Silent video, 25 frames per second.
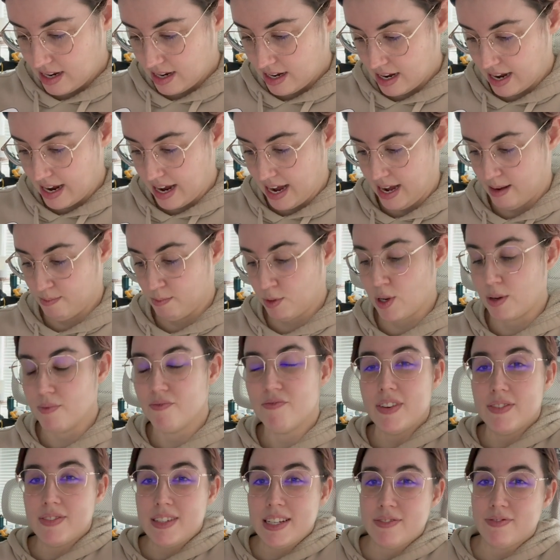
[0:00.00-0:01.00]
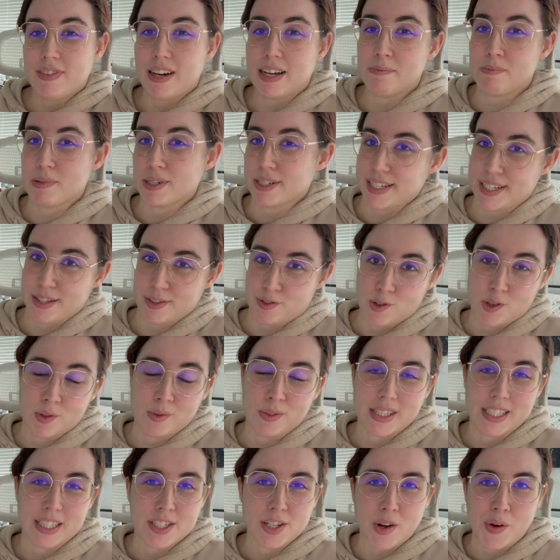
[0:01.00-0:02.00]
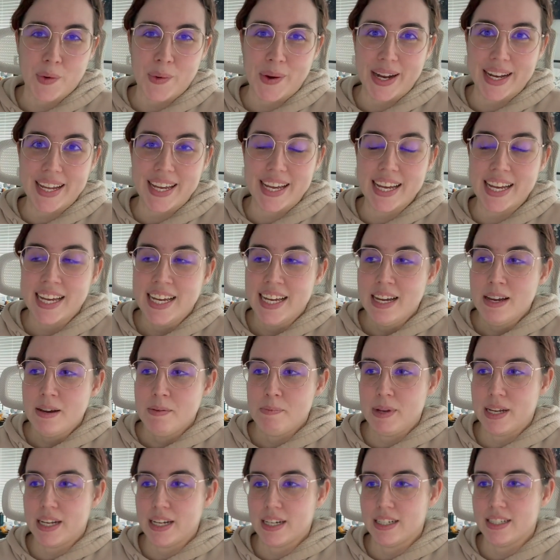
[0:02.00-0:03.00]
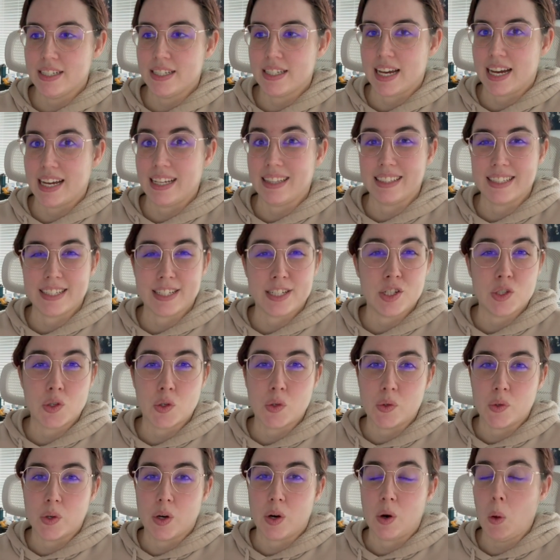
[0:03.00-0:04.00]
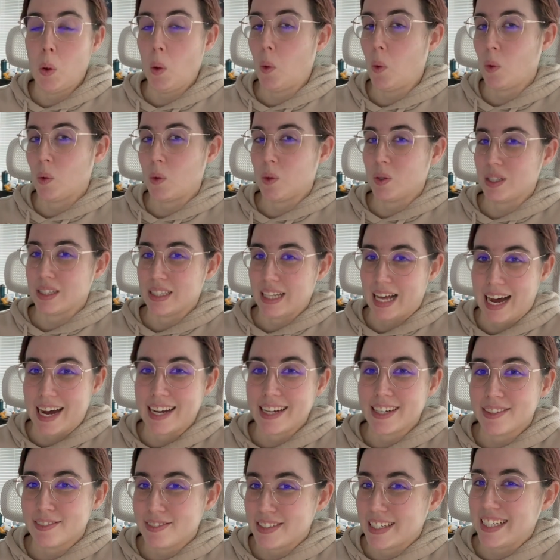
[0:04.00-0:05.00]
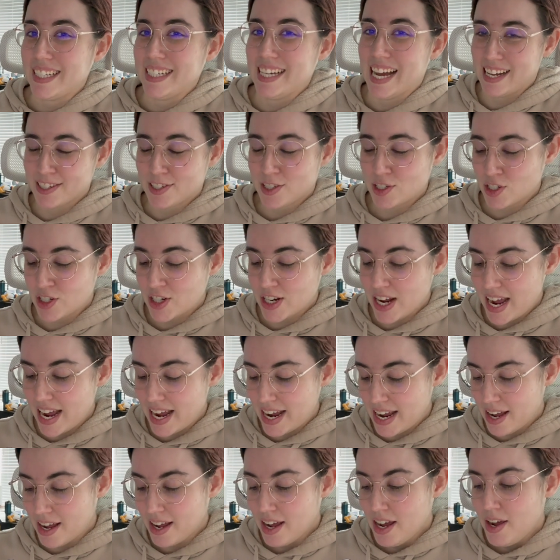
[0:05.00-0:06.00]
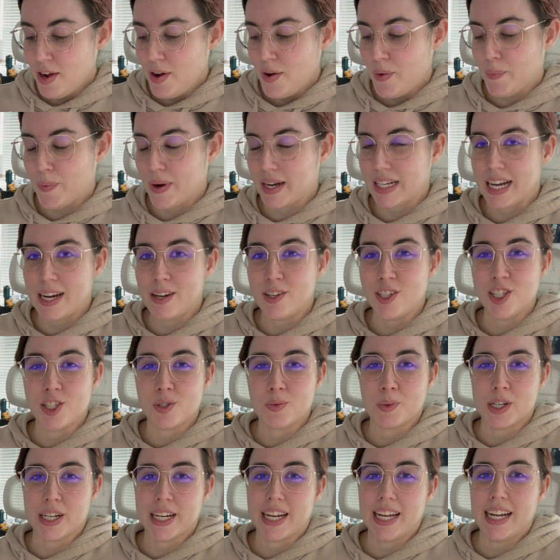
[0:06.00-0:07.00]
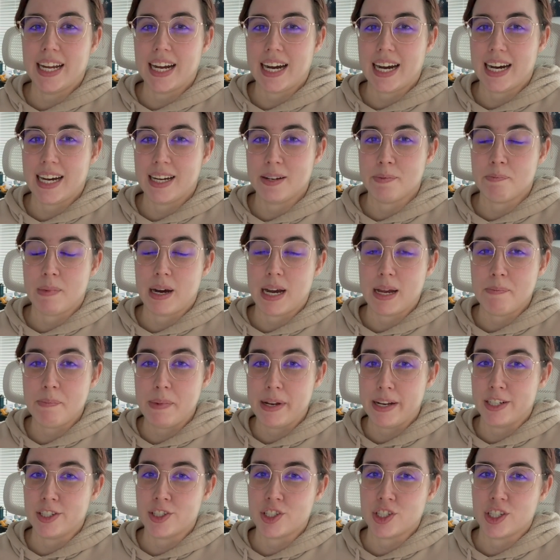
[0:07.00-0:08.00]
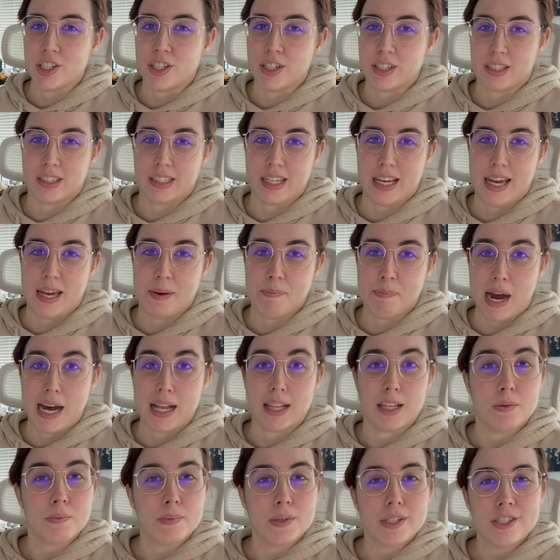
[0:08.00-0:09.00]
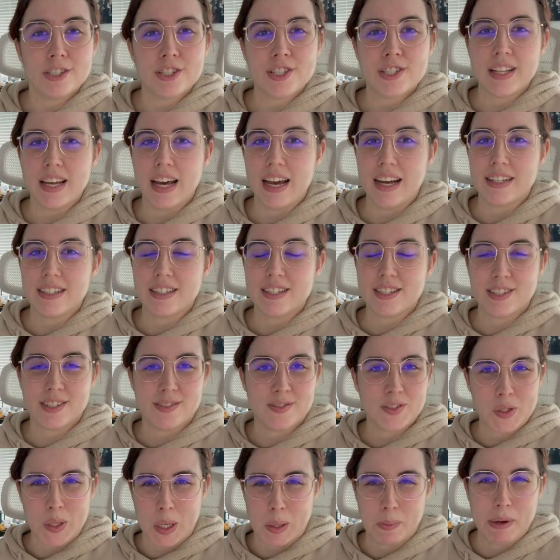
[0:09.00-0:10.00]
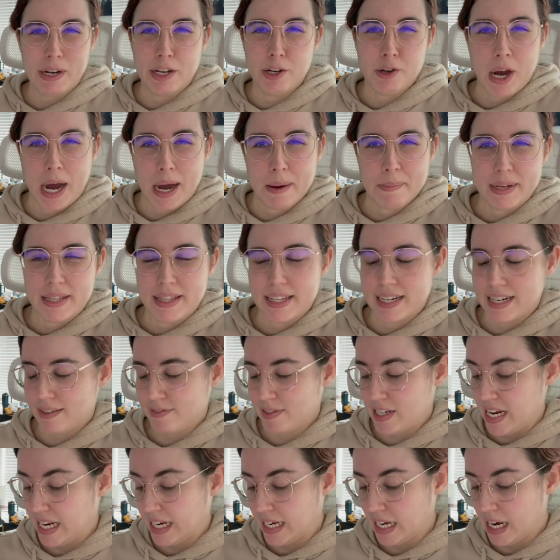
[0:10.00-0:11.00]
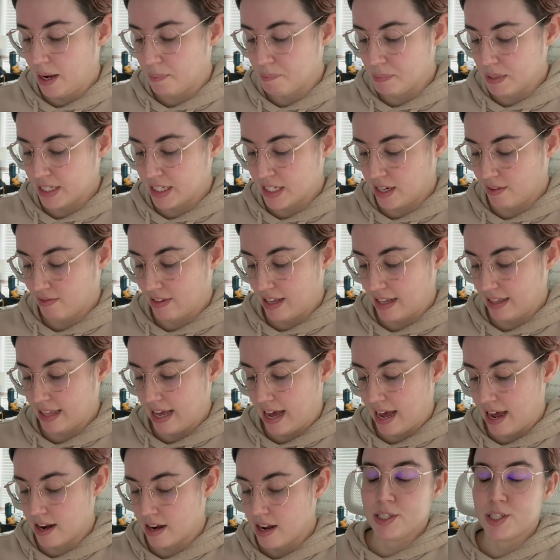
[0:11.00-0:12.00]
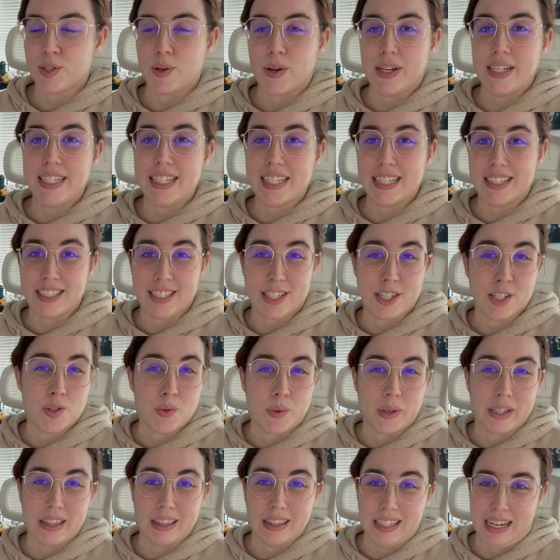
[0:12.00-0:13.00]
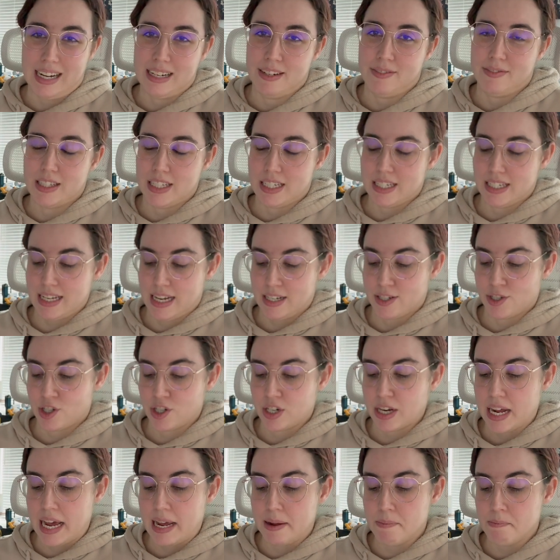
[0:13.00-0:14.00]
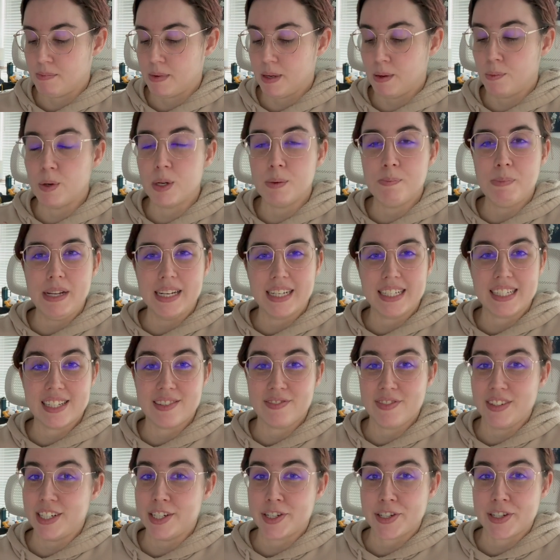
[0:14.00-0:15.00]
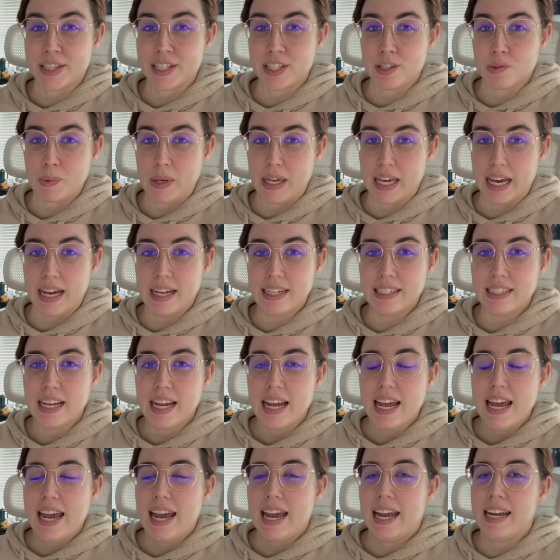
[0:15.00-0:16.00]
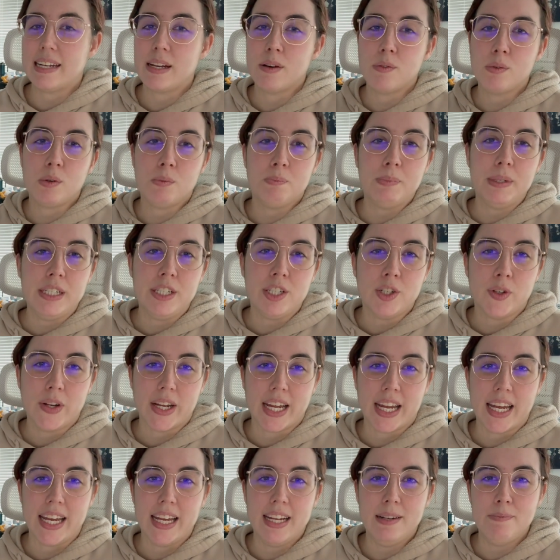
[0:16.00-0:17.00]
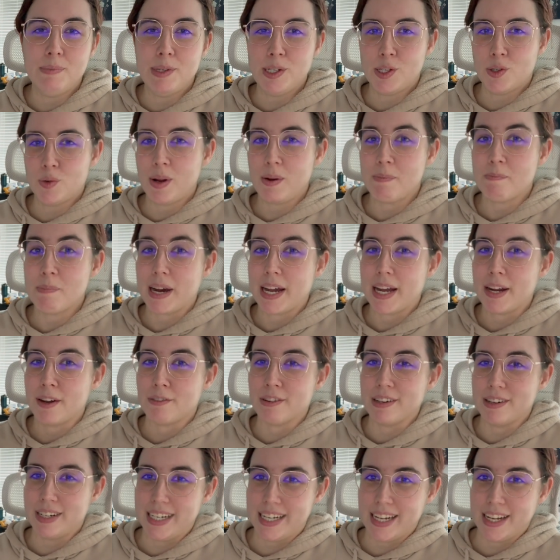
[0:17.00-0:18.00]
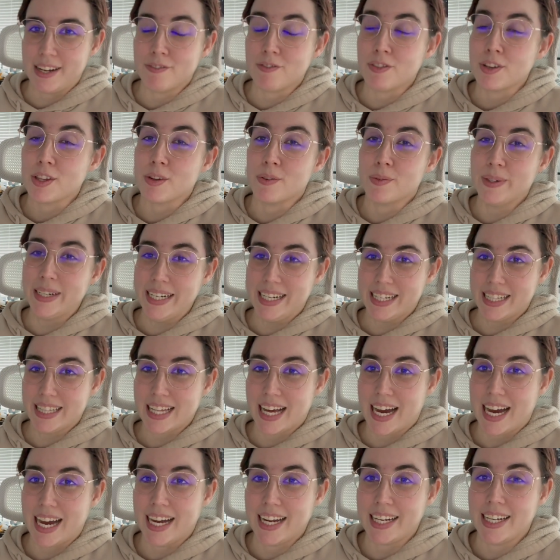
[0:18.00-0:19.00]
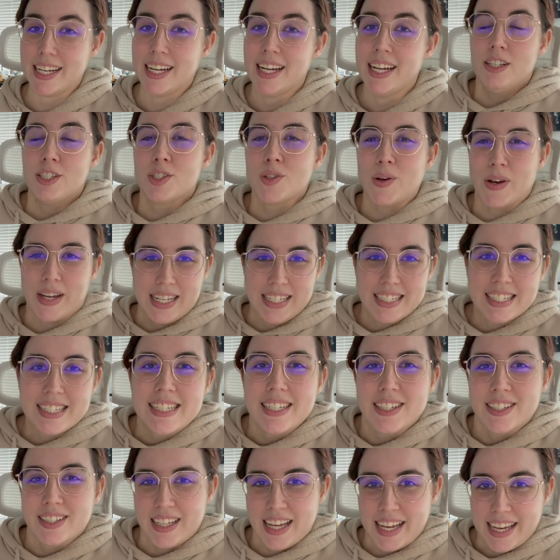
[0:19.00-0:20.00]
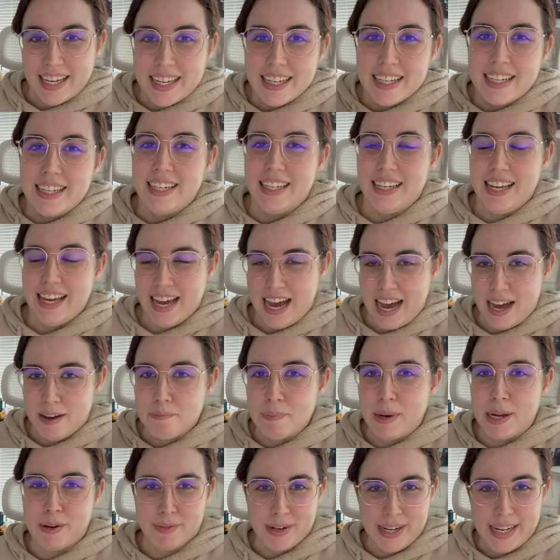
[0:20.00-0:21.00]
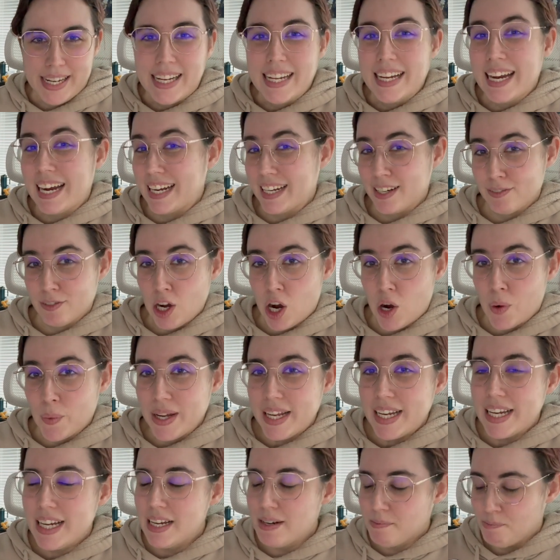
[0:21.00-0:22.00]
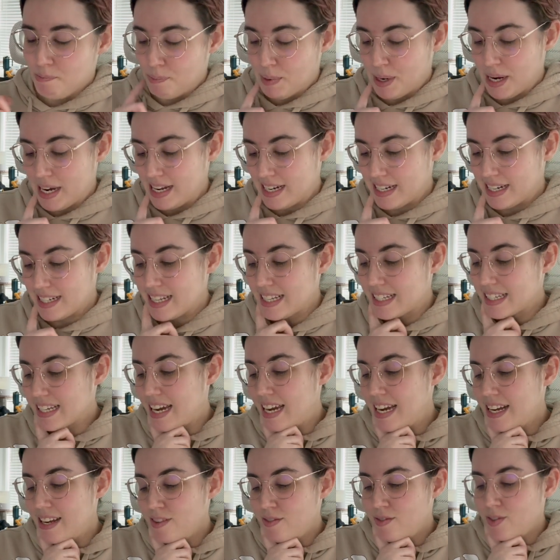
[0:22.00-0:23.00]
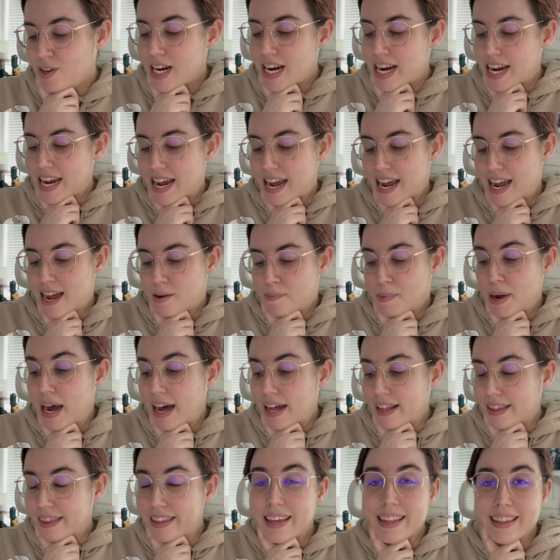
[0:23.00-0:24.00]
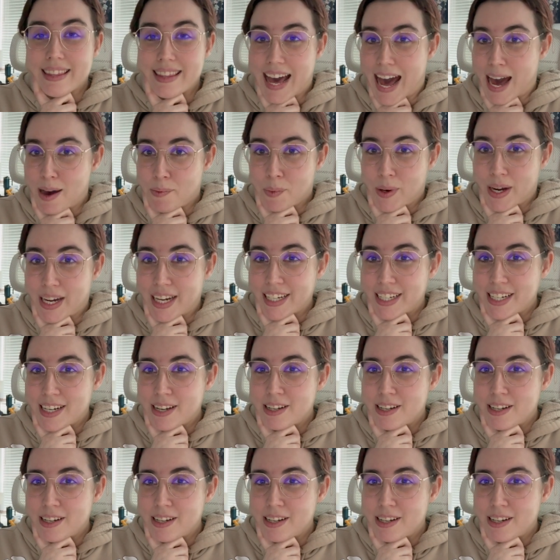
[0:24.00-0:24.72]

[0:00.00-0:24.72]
I am. So I'm 55% through with this already because I listened to a whole lot of it yesterday while I was working on my miniature clay polymers. That it's like my new hobby that I've taken up and stuff like that. So I did listen to a lot of this yesterday. It would be nice to finish it this weekend, and I will be doing it in between my reading for the readathon so I can still like have my reading kind of going, but that's kind of where I am on that one.